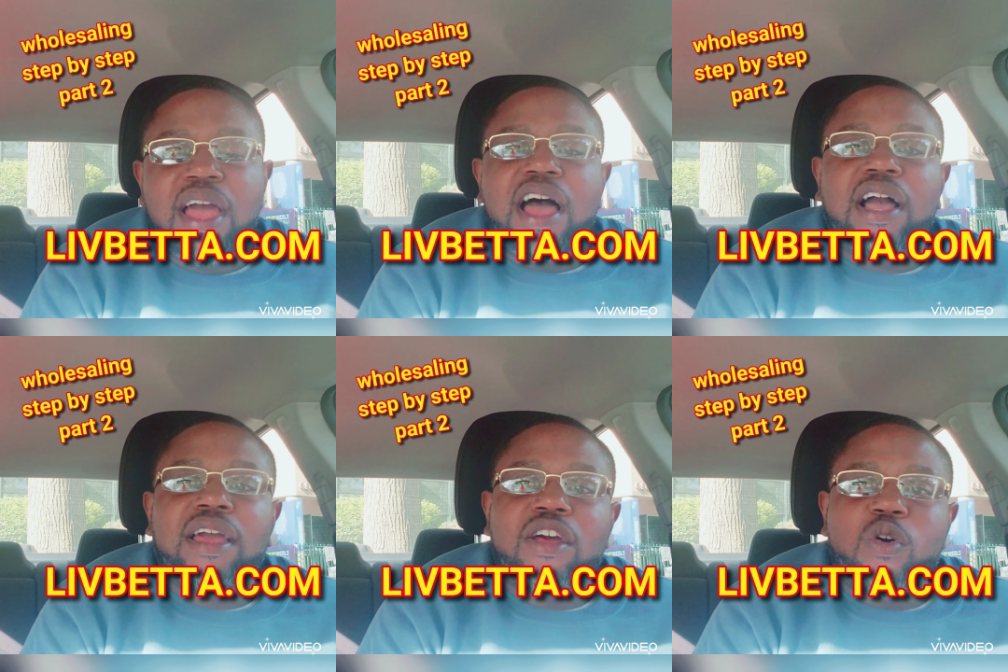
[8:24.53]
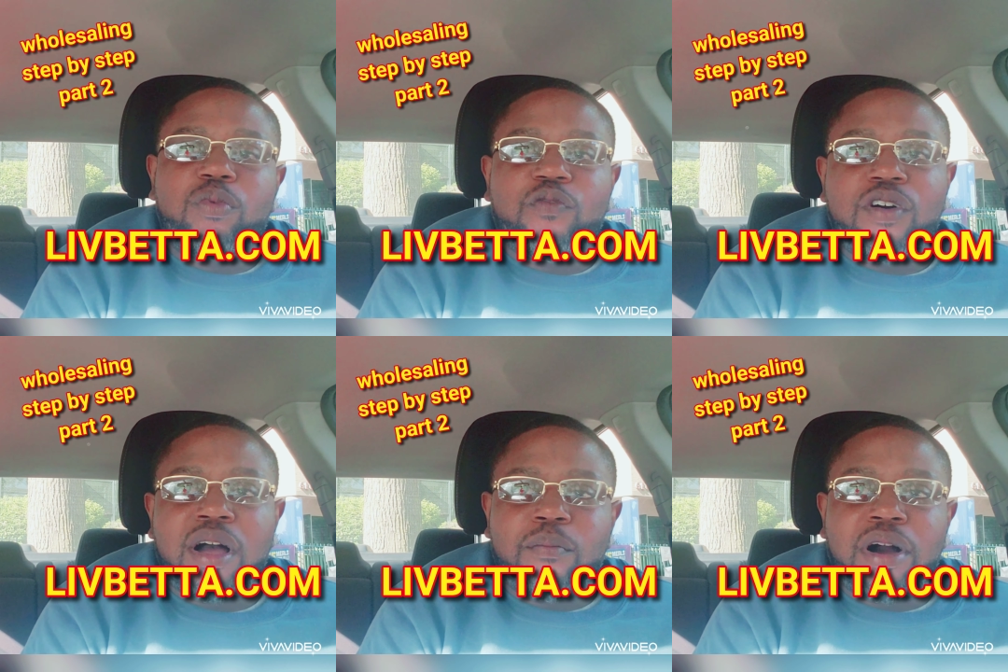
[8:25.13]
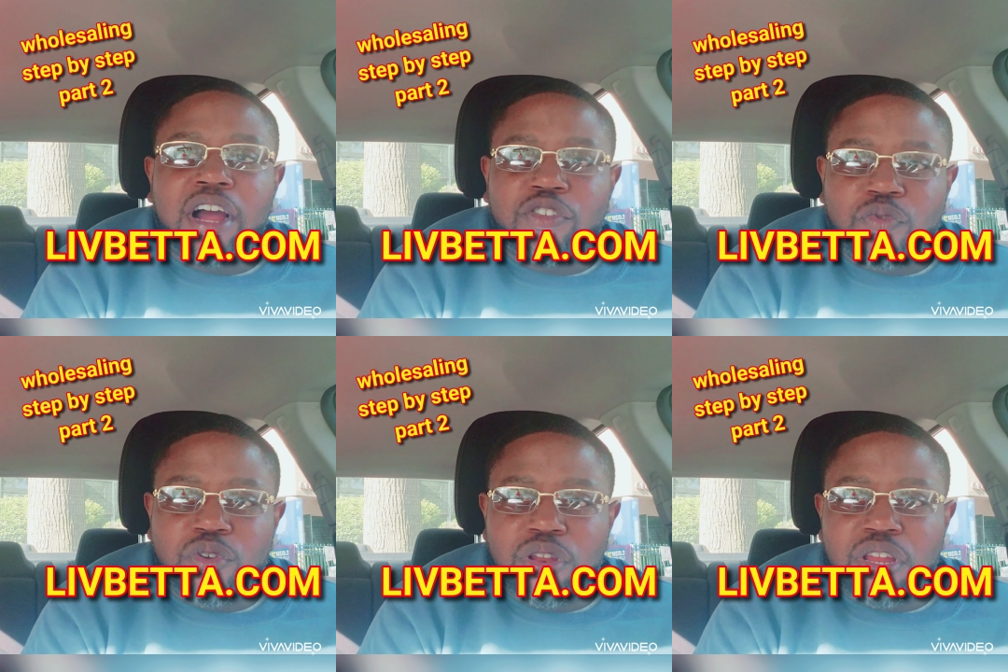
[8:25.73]
I can help you find buyers
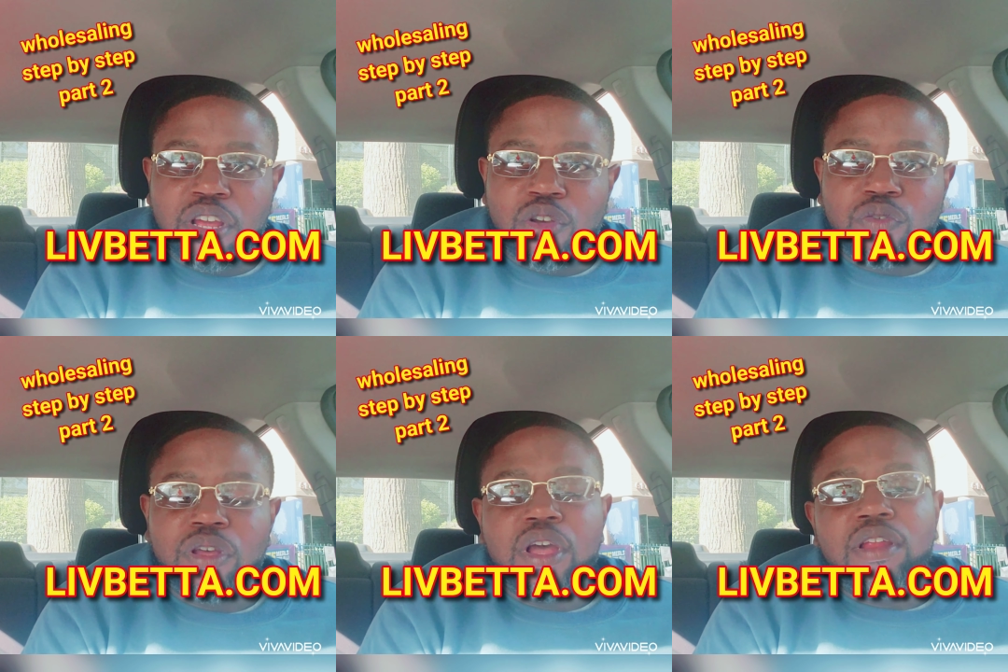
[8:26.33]
for your deals.